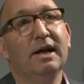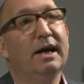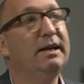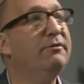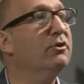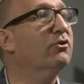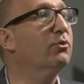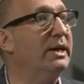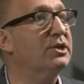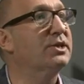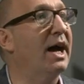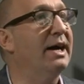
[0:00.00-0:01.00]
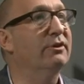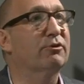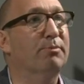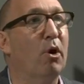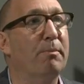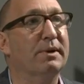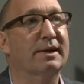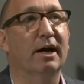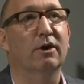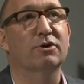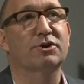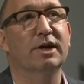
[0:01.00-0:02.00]
And if you switch that into popular
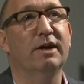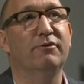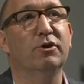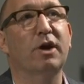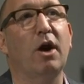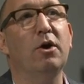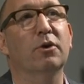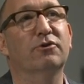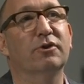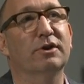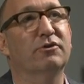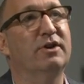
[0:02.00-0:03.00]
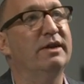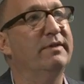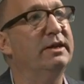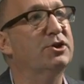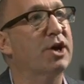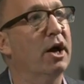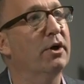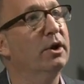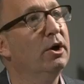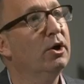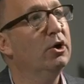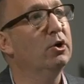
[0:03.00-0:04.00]
culture, if you go onto the TV show
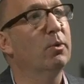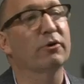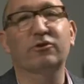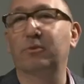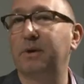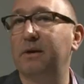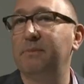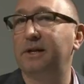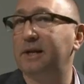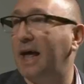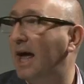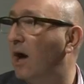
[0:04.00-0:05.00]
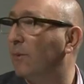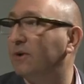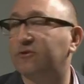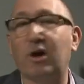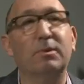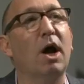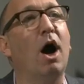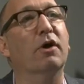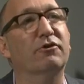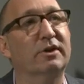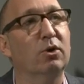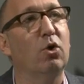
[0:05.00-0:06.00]
Who Wants to Be a Millionaire, when someone
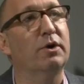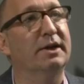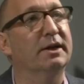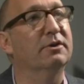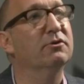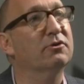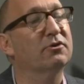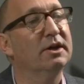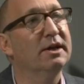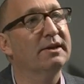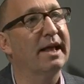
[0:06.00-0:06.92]
asks the audience,